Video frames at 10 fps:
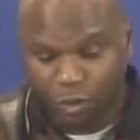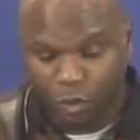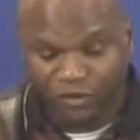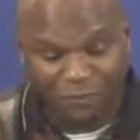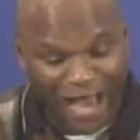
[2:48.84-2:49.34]

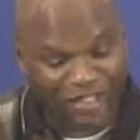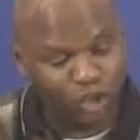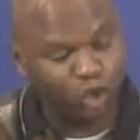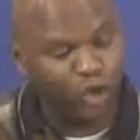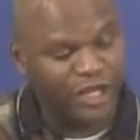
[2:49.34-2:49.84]
with my
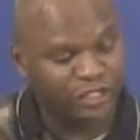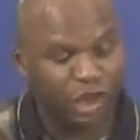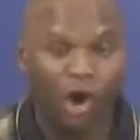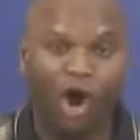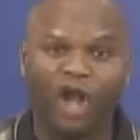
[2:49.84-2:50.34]
students
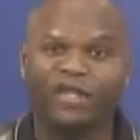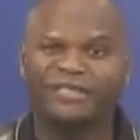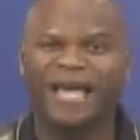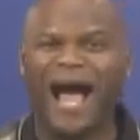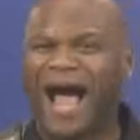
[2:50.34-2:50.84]
all the
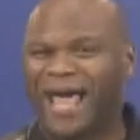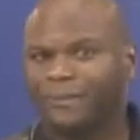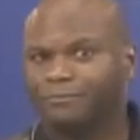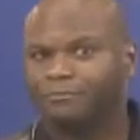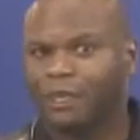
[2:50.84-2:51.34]
time,
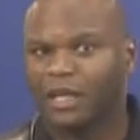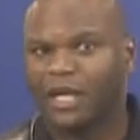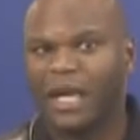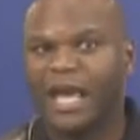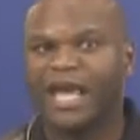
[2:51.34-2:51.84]

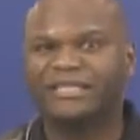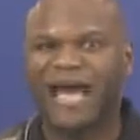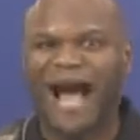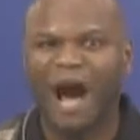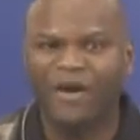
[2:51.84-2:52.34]
is
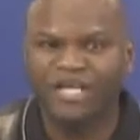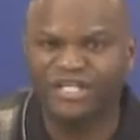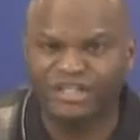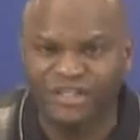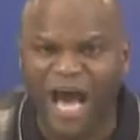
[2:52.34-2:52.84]
how to
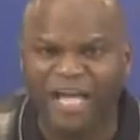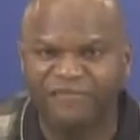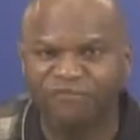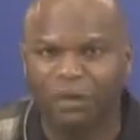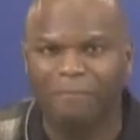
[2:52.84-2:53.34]

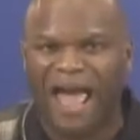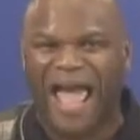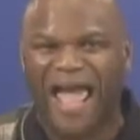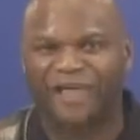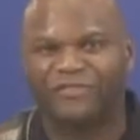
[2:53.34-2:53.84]
study for
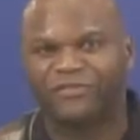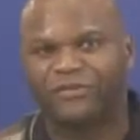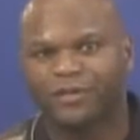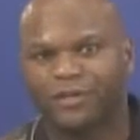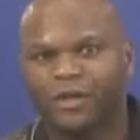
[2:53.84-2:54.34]
math.
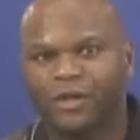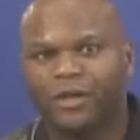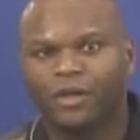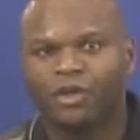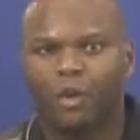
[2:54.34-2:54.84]

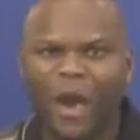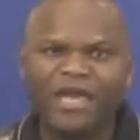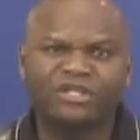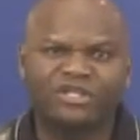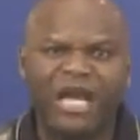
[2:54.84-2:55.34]
The way
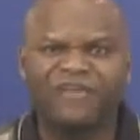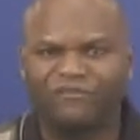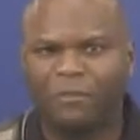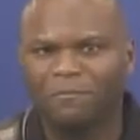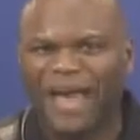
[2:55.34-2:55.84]
you study
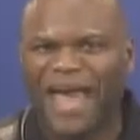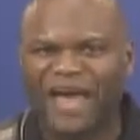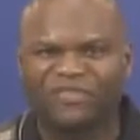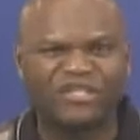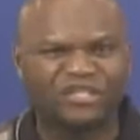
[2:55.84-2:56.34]
for
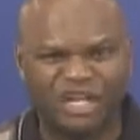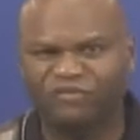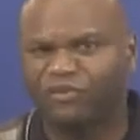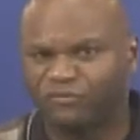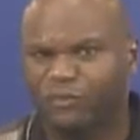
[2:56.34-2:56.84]
math is
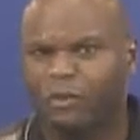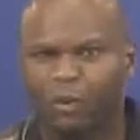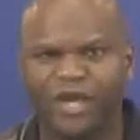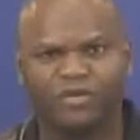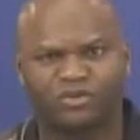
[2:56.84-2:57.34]
different from the
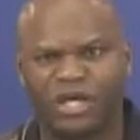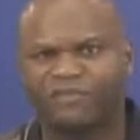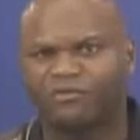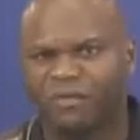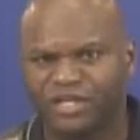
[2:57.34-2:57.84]
way you study
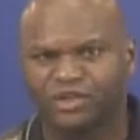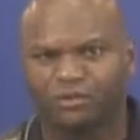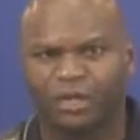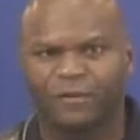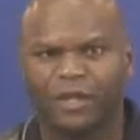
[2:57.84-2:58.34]
from
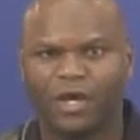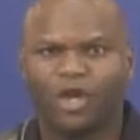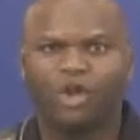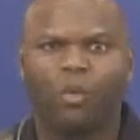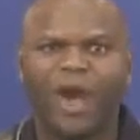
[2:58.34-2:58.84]
history.
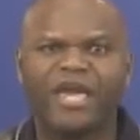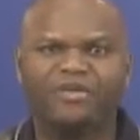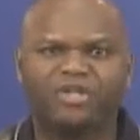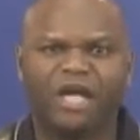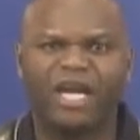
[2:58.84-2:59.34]
The way you
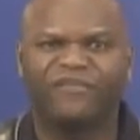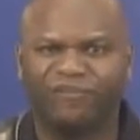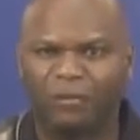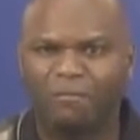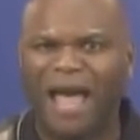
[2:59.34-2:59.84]
study
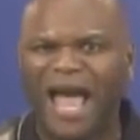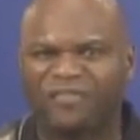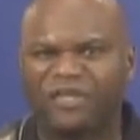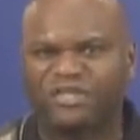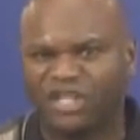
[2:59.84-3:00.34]
for
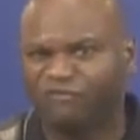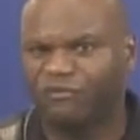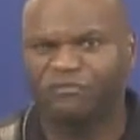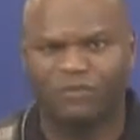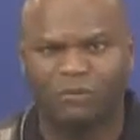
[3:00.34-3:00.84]
math is
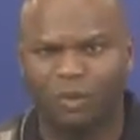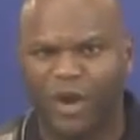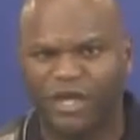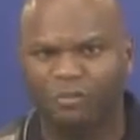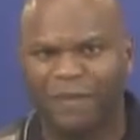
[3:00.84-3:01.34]
different from the way you